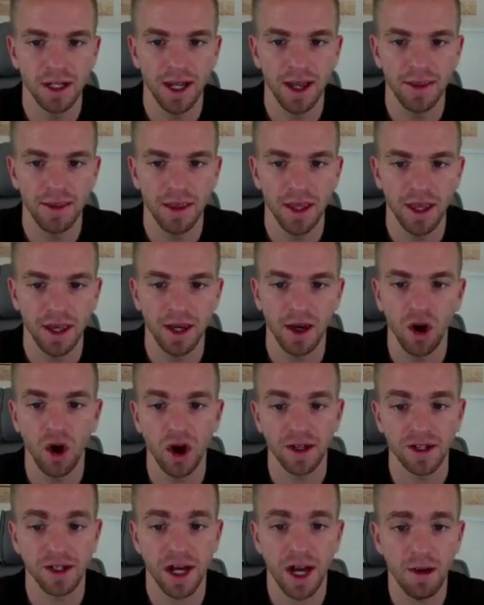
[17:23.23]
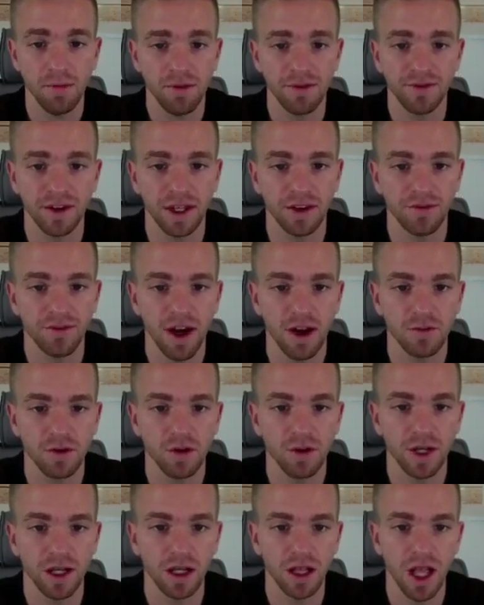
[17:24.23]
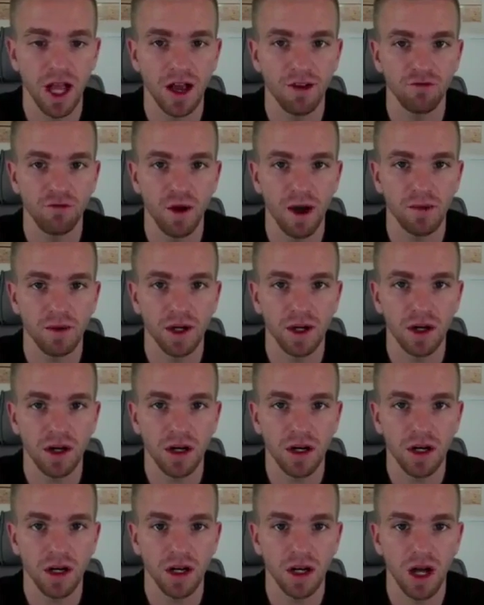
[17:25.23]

then on top of it, if I'm doing a live webinar,